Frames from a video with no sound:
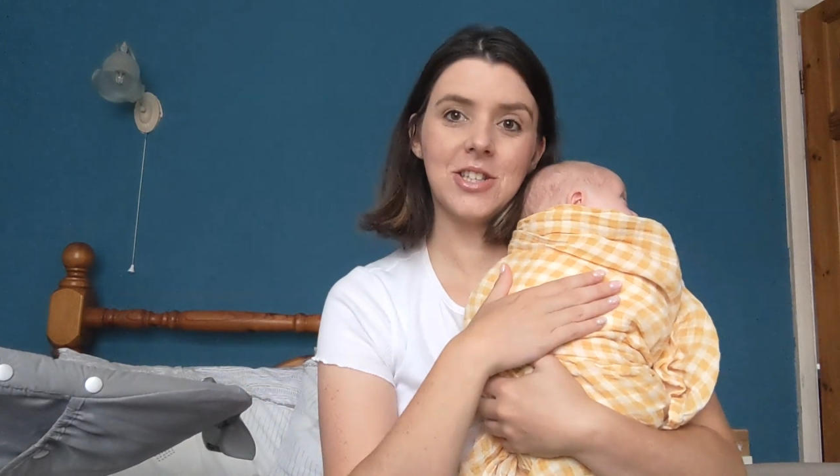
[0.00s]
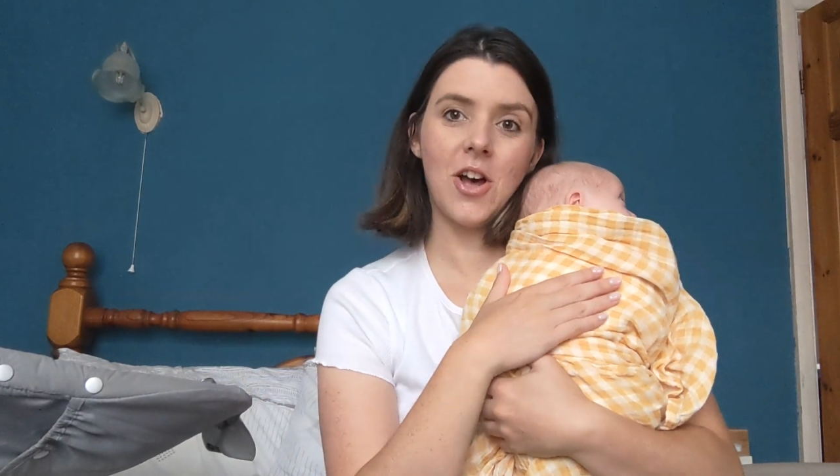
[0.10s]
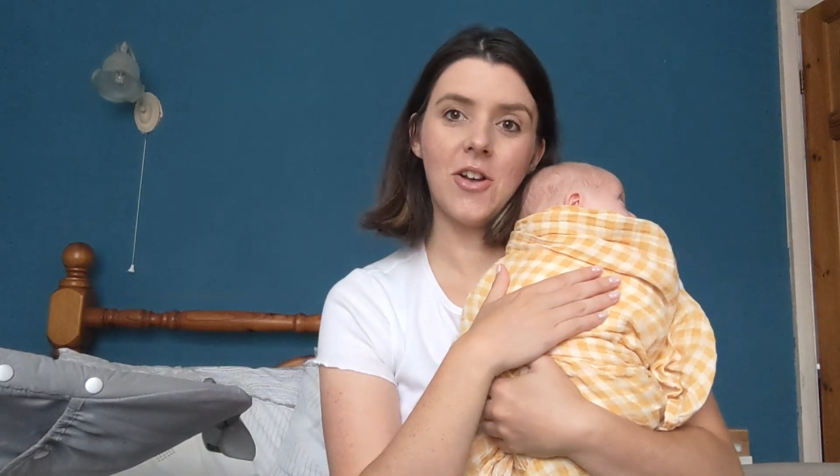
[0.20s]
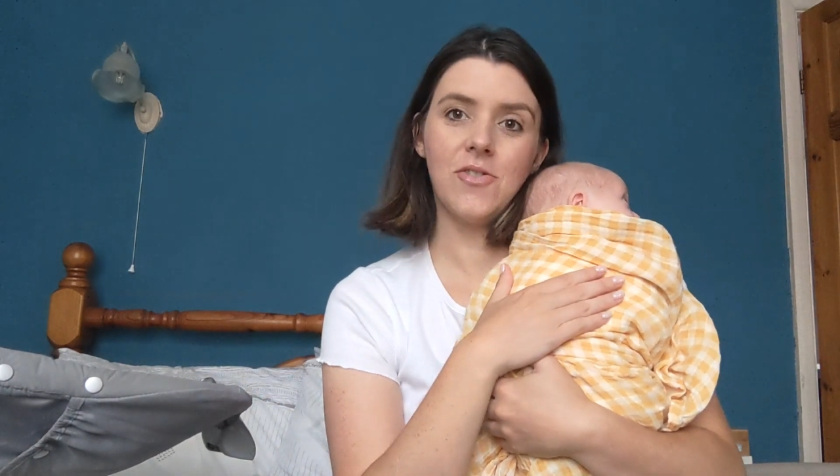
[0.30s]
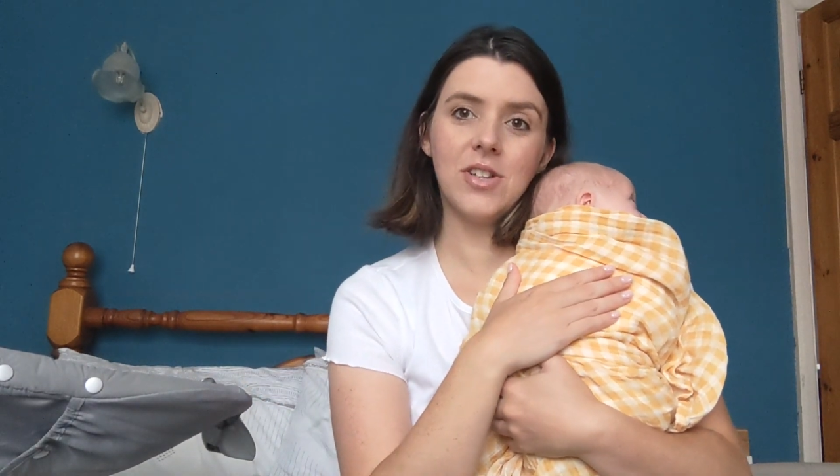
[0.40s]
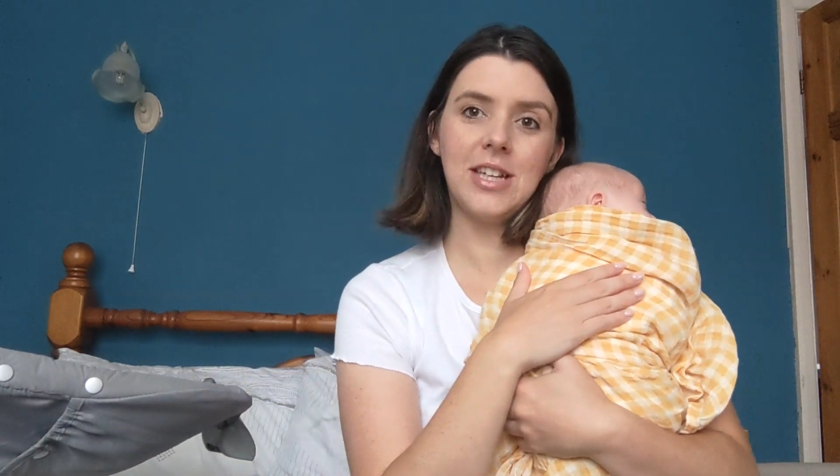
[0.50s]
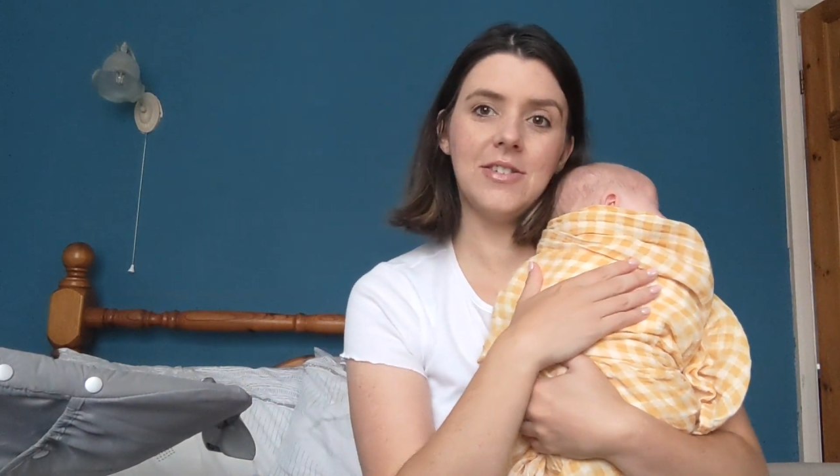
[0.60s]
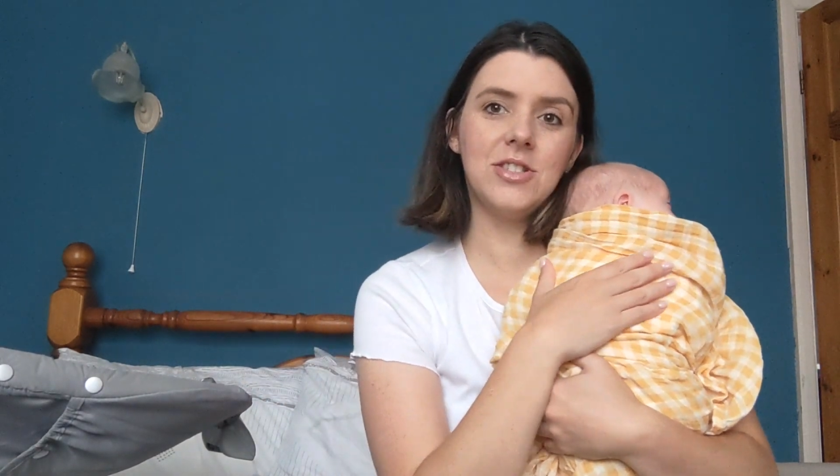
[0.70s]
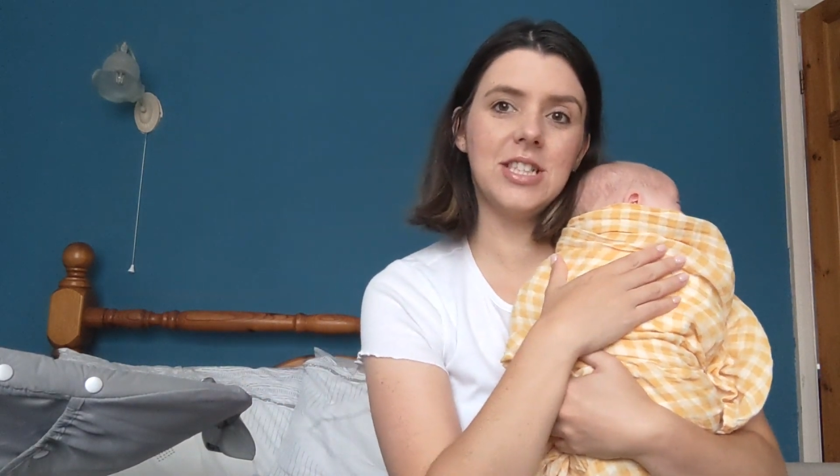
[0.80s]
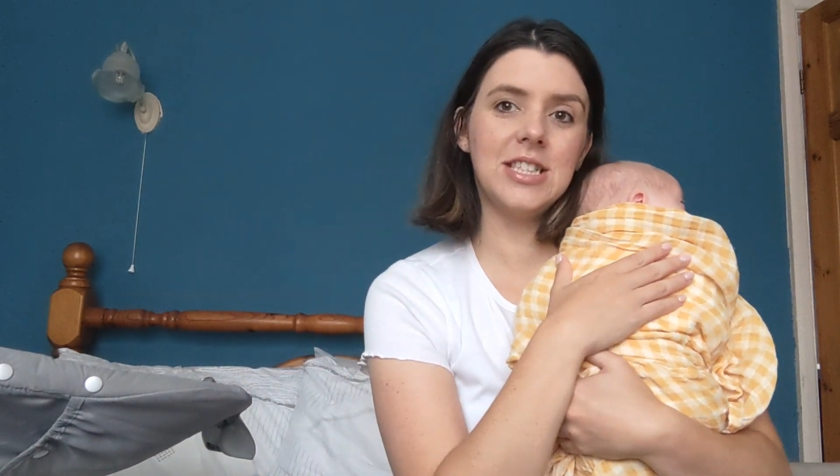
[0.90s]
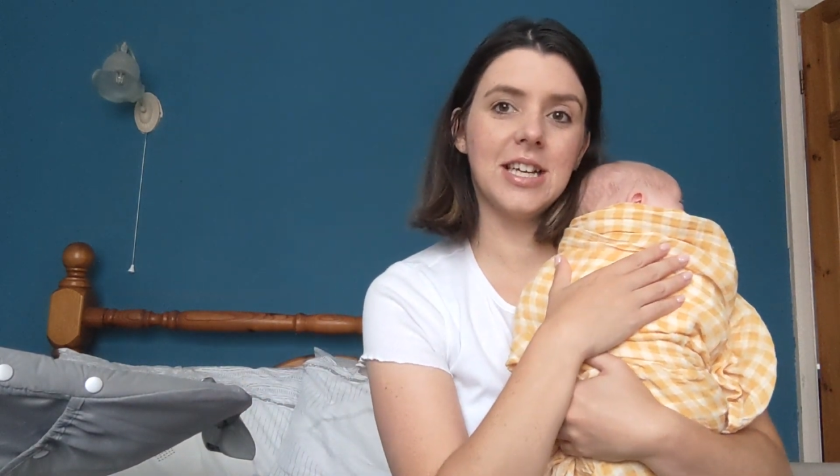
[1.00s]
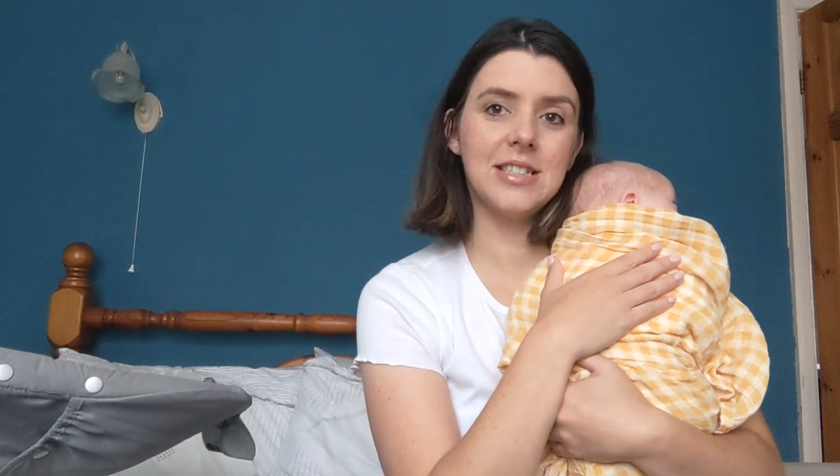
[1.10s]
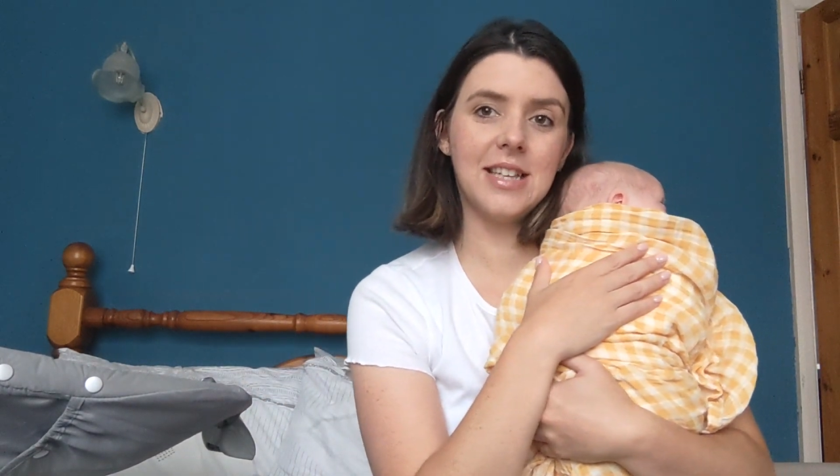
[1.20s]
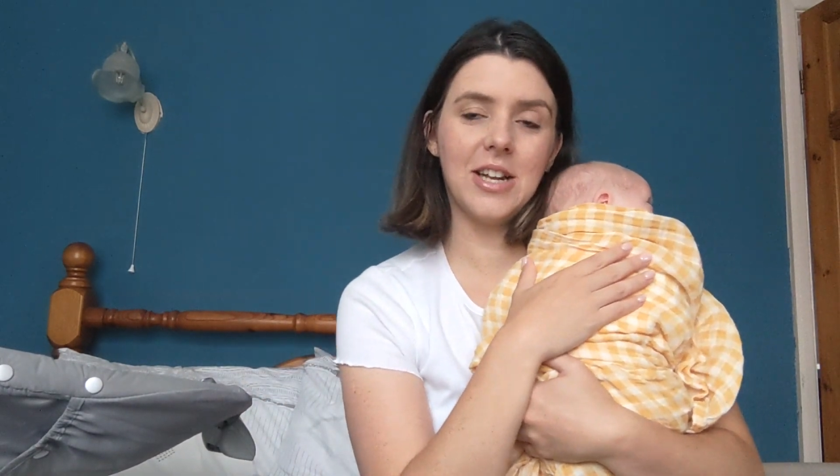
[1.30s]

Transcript: So hopefully if she does